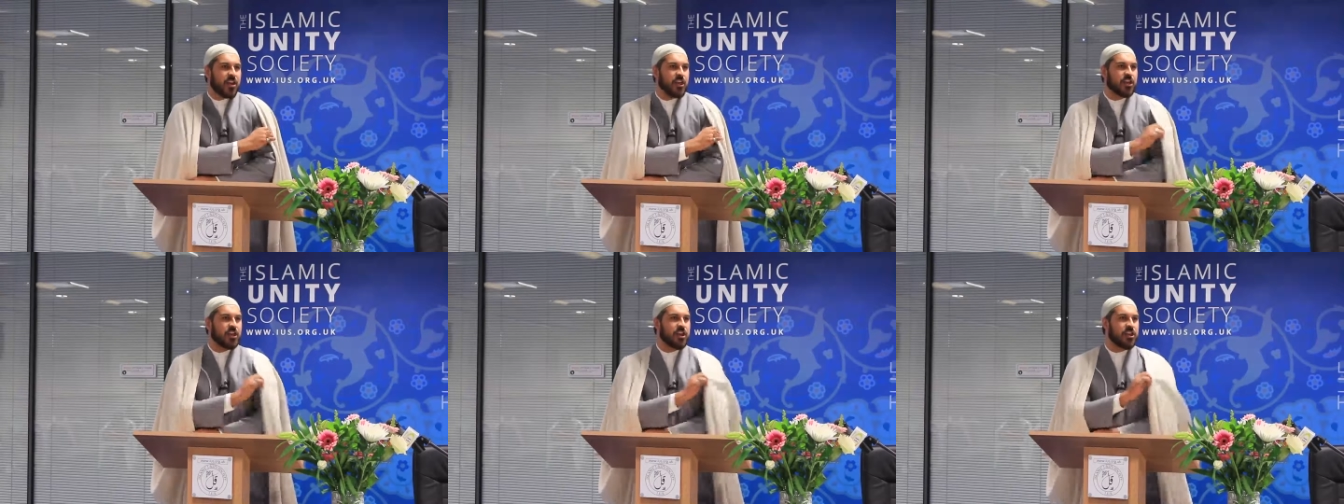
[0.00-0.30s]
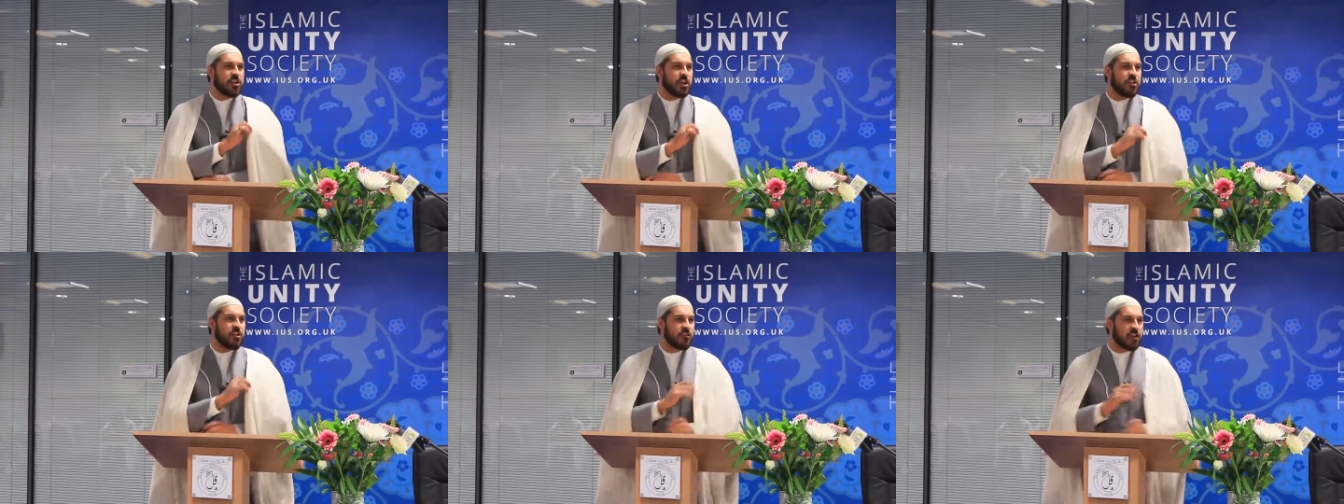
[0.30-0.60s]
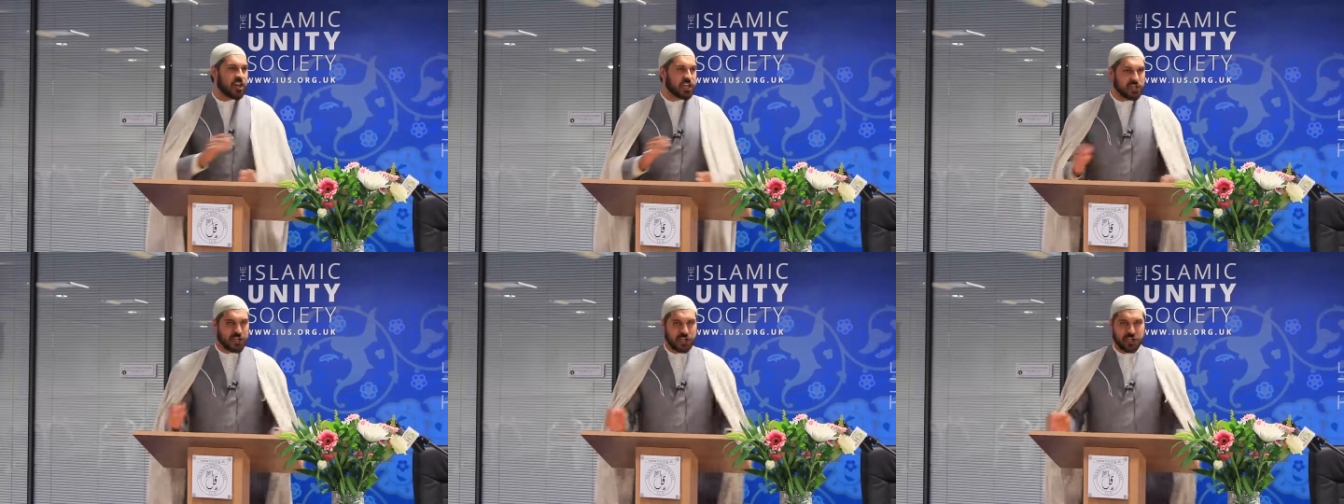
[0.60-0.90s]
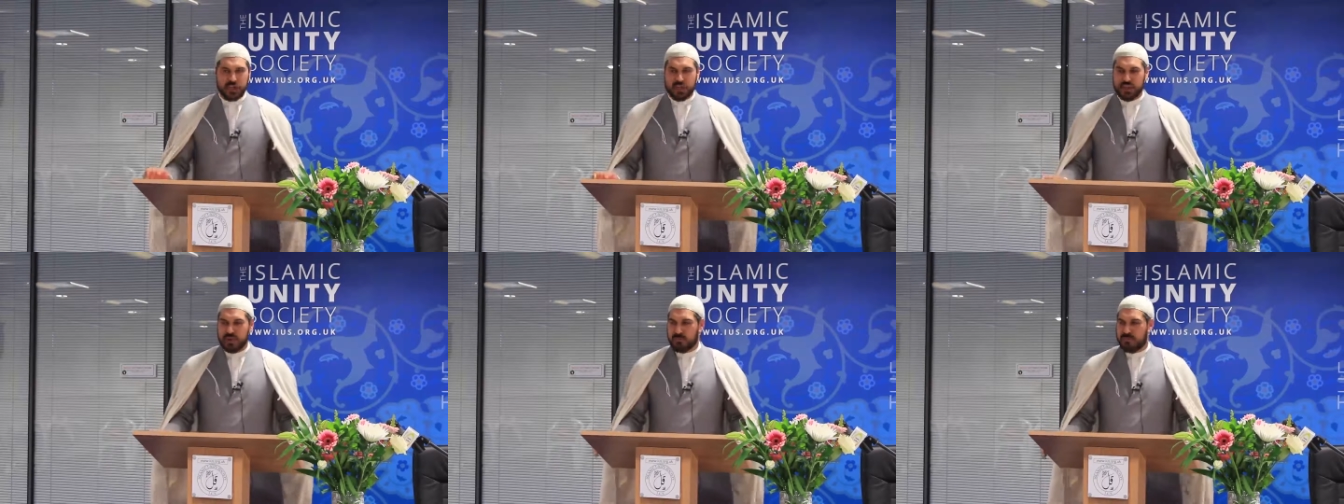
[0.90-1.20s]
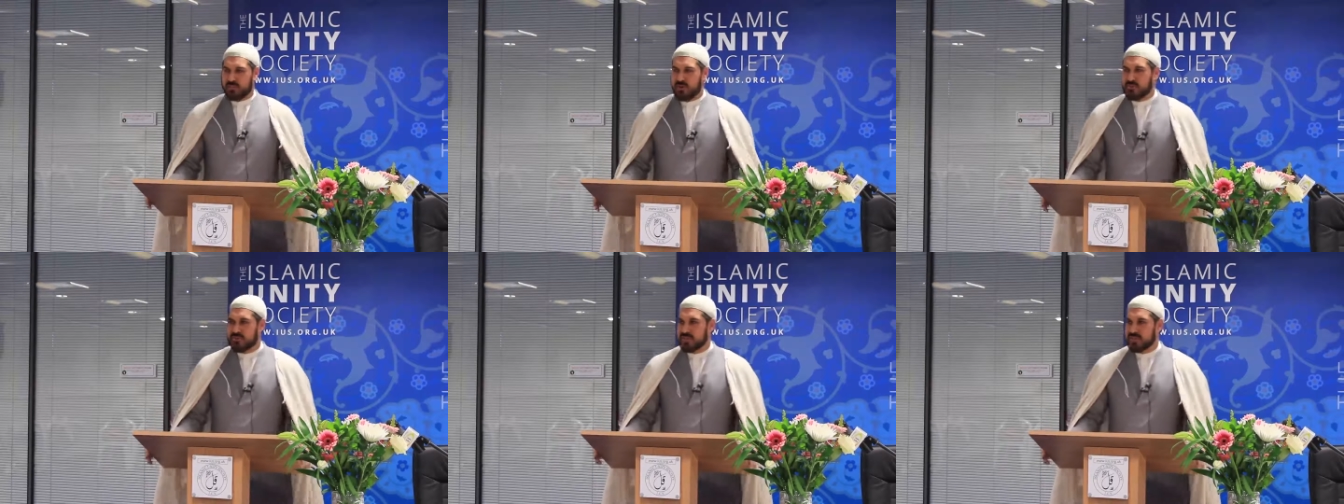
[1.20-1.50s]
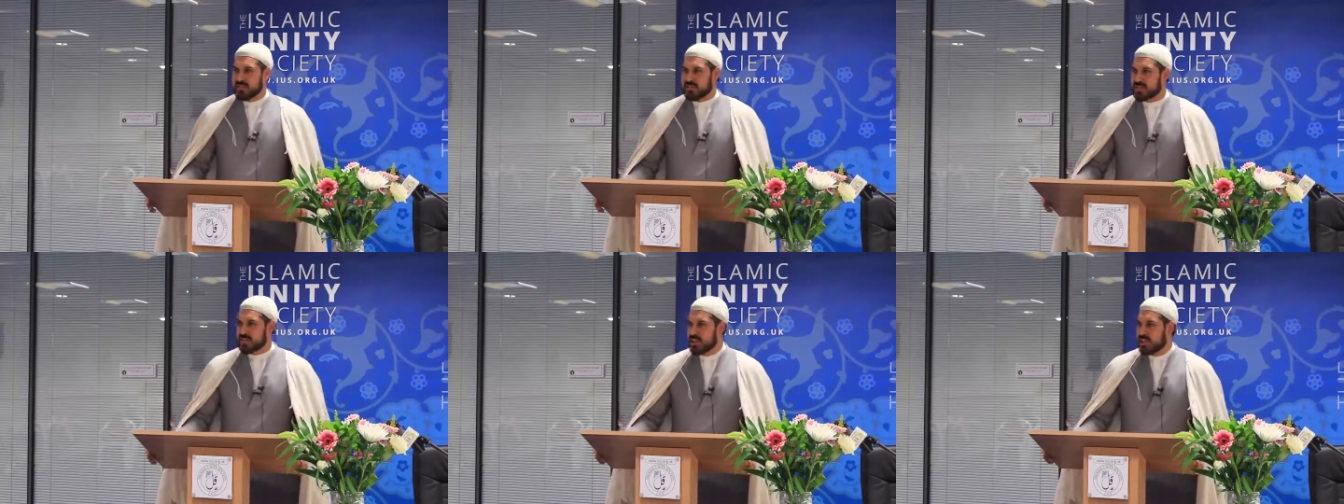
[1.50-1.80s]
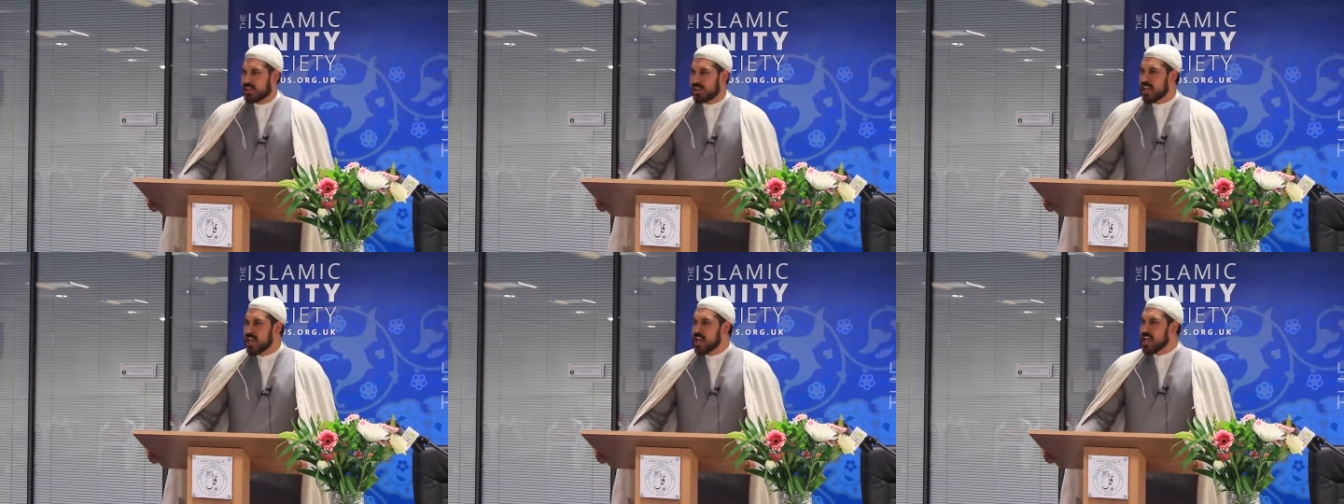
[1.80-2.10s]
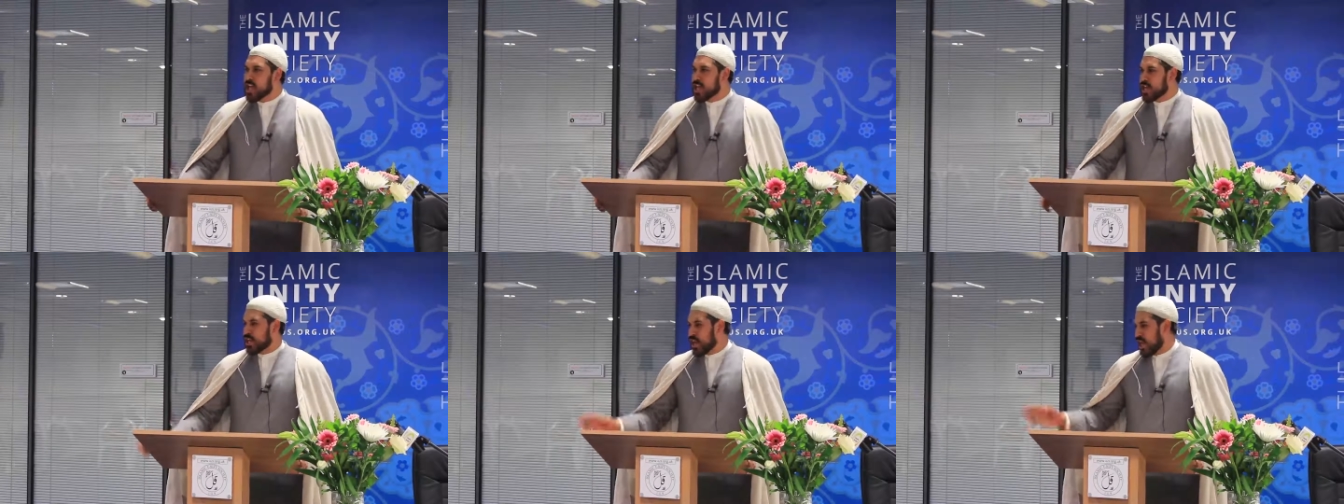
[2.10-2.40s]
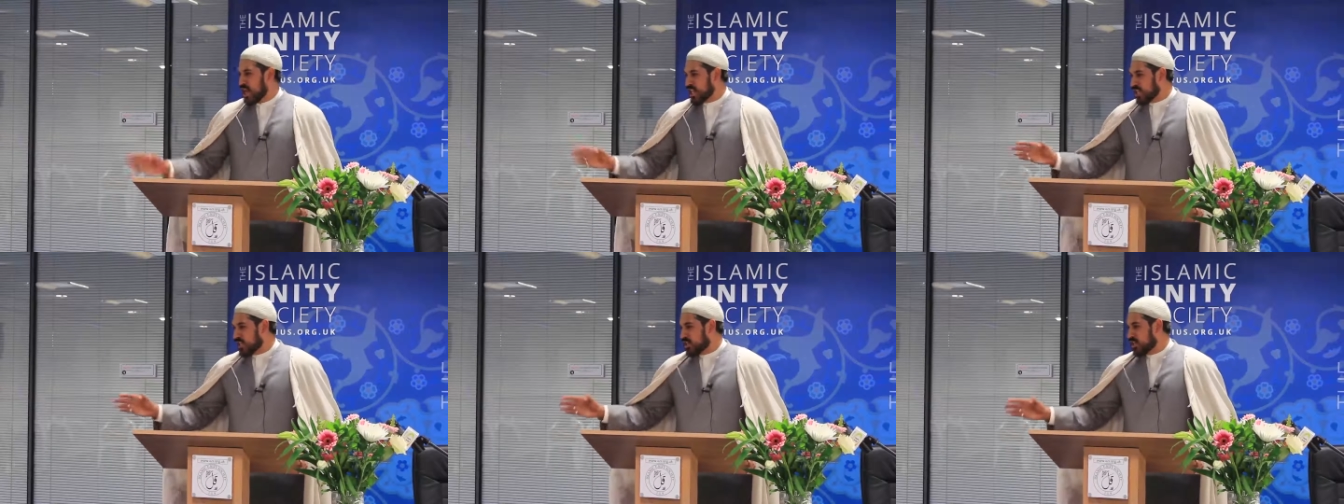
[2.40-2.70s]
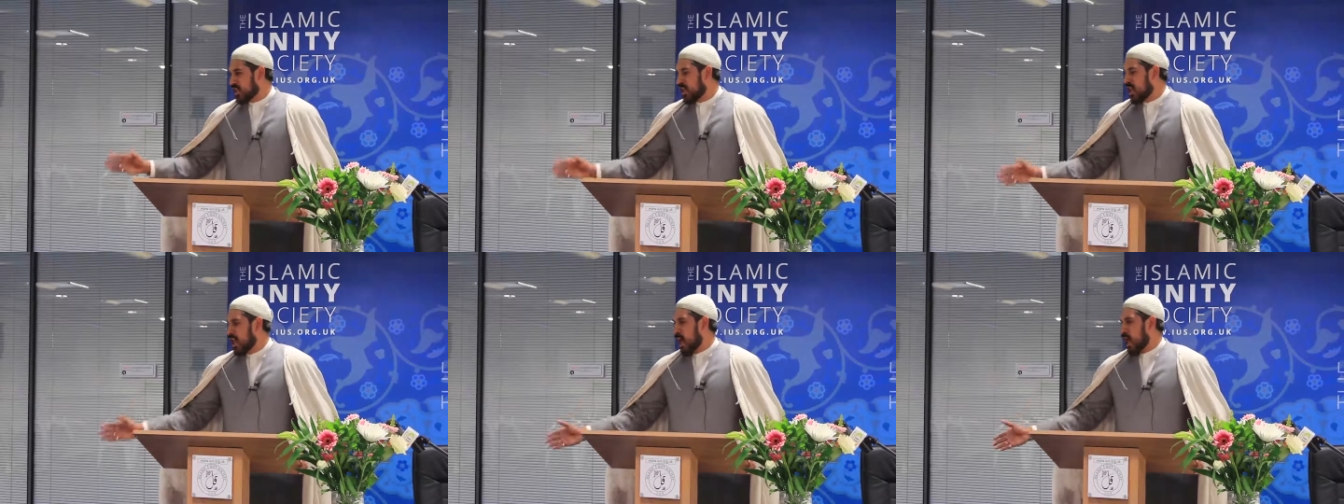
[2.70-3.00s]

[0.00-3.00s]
the narration, the prophecy that